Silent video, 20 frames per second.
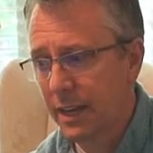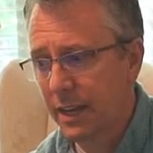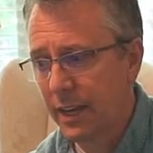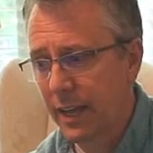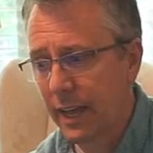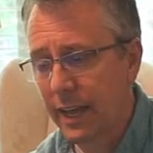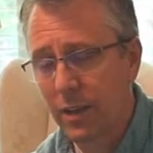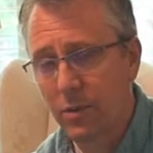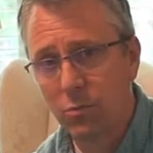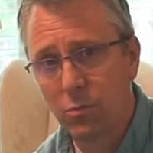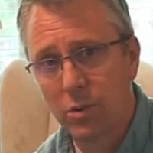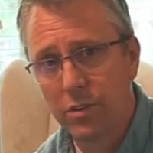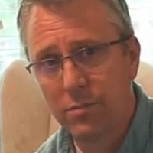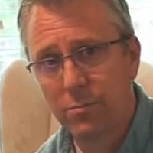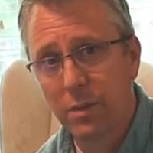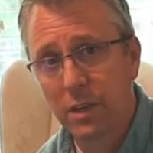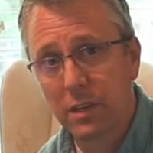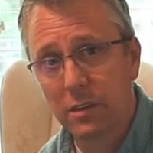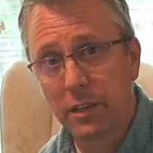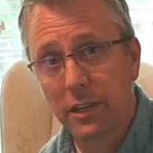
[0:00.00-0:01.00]
and
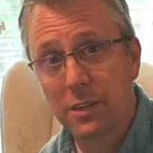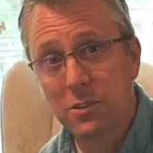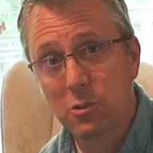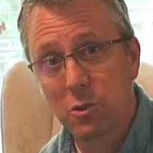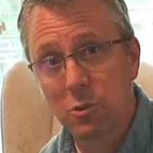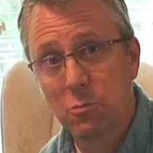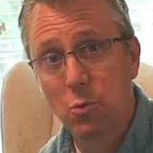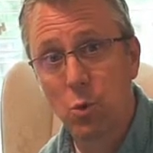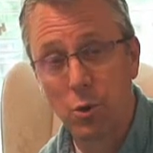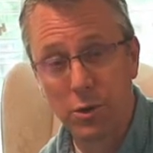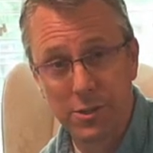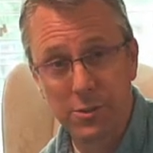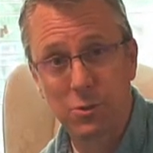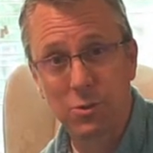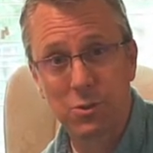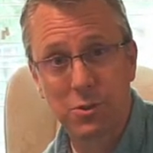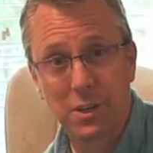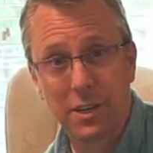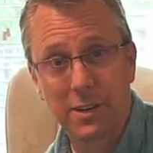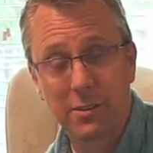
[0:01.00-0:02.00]
rhythmically is a little more
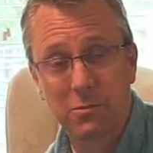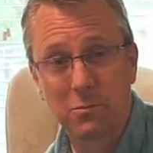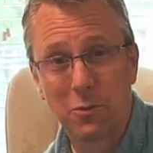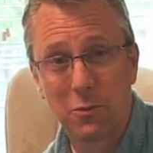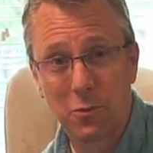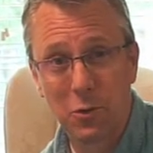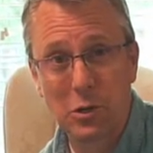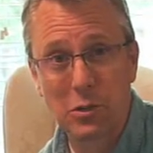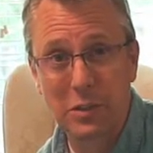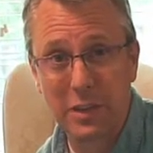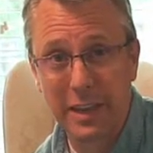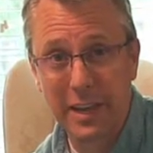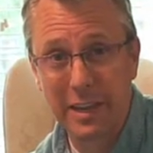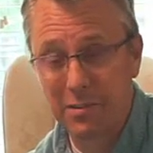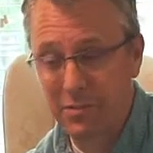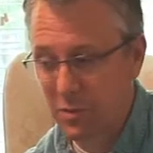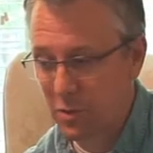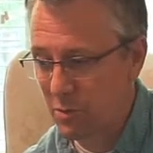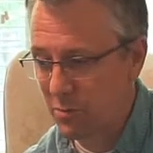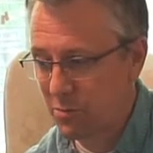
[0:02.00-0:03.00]
interesting with all the
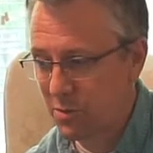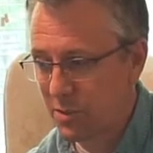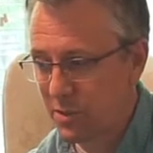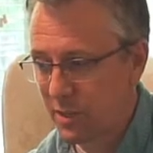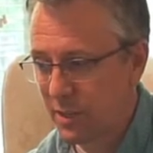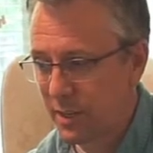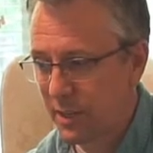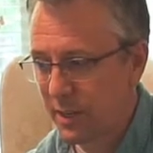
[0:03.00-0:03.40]
eighth notes.